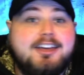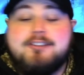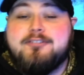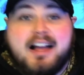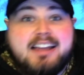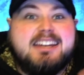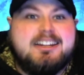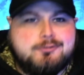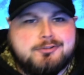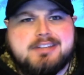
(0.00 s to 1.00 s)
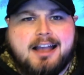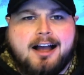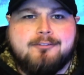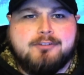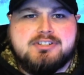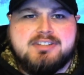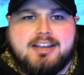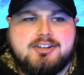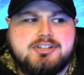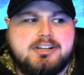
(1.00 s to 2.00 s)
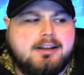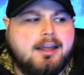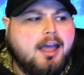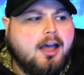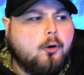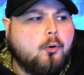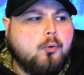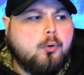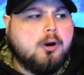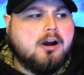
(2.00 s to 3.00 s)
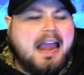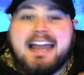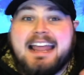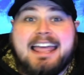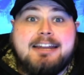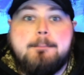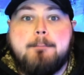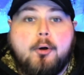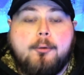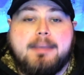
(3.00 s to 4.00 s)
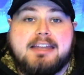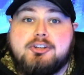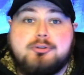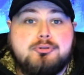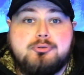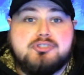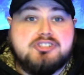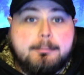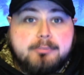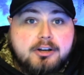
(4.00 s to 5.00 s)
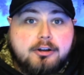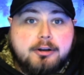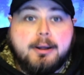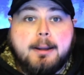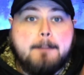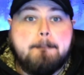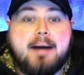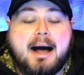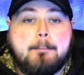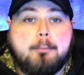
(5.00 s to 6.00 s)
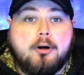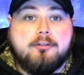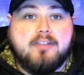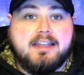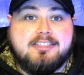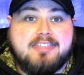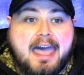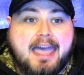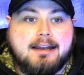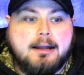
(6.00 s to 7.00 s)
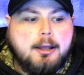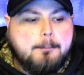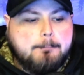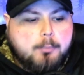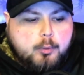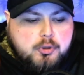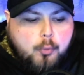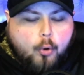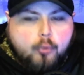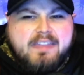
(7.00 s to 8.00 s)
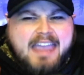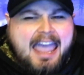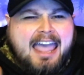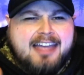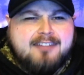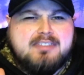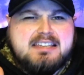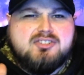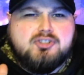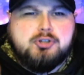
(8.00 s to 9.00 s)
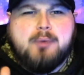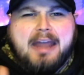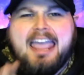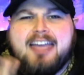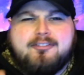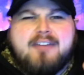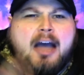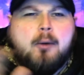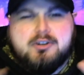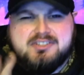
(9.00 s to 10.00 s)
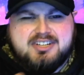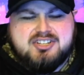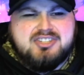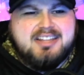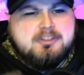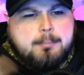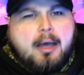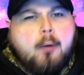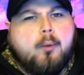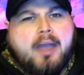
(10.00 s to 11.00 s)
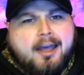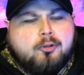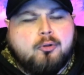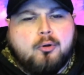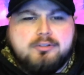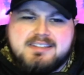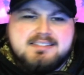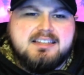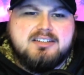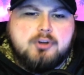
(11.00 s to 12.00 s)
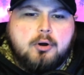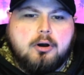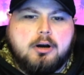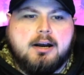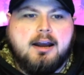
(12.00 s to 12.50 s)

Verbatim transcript: an interesting conversation, or at any moment you knew something could pop off like that. But when you only have these 2.5 hours ish, that's about how long these things are,